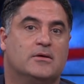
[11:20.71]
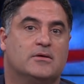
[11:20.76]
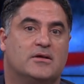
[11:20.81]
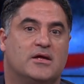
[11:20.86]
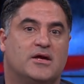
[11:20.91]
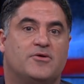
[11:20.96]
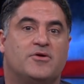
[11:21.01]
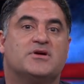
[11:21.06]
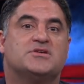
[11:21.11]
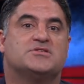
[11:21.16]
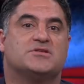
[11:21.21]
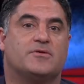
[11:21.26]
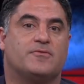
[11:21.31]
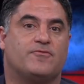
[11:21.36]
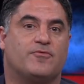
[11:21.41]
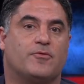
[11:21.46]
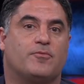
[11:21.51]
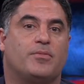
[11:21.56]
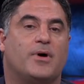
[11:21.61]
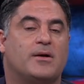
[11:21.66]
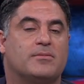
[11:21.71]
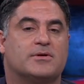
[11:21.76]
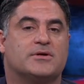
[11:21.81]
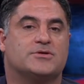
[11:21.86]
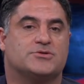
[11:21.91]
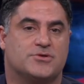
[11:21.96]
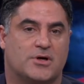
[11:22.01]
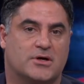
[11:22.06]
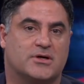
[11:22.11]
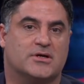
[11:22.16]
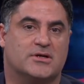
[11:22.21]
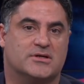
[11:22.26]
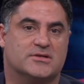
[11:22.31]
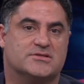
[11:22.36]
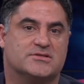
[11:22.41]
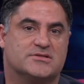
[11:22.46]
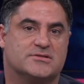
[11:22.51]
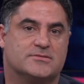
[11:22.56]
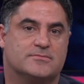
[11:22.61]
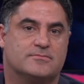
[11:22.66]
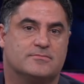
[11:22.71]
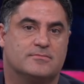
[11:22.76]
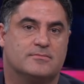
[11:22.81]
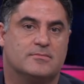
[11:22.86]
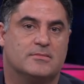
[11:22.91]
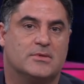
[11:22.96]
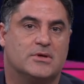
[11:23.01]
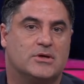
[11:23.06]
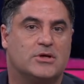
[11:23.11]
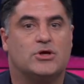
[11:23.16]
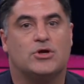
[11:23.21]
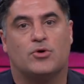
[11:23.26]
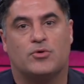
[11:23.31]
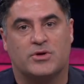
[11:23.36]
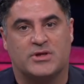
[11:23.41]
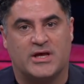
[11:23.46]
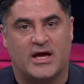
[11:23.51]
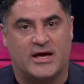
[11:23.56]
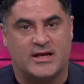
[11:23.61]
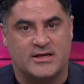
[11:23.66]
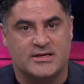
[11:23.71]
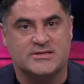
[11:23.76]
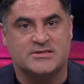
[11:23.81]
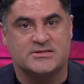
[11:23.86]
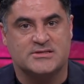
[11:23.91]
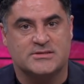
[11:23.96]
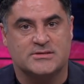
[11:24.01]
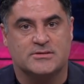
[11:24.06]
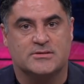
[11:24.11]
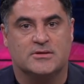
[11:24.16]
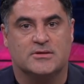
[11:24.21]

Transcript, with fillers: They arrested him for public drunkenness. You know what that is?